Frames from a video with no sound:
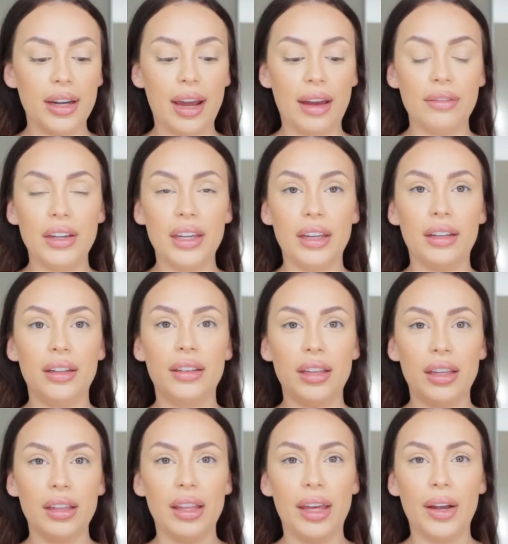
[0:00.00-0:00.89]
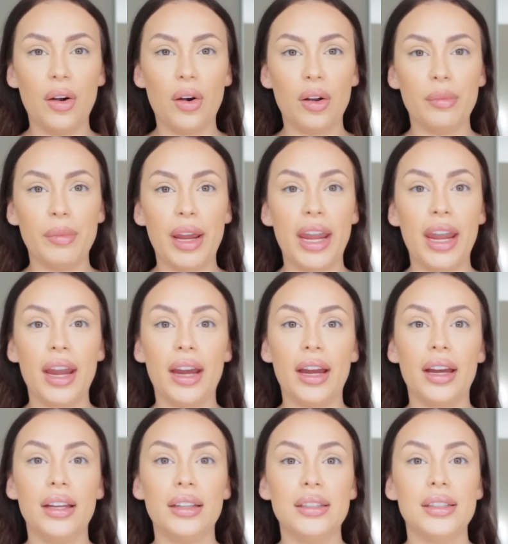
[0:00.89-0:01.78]
having anything like on my
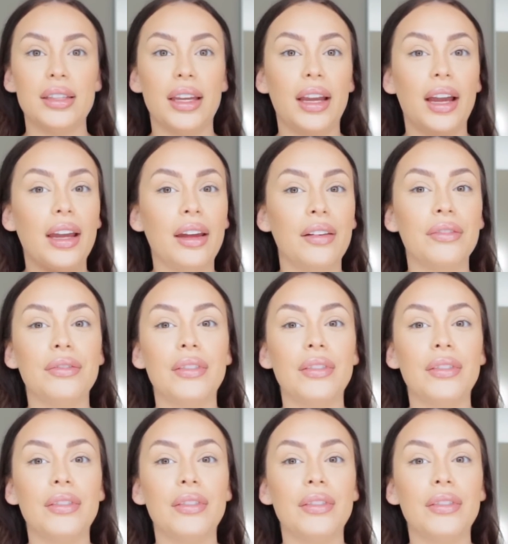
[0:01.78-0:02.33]
hands, like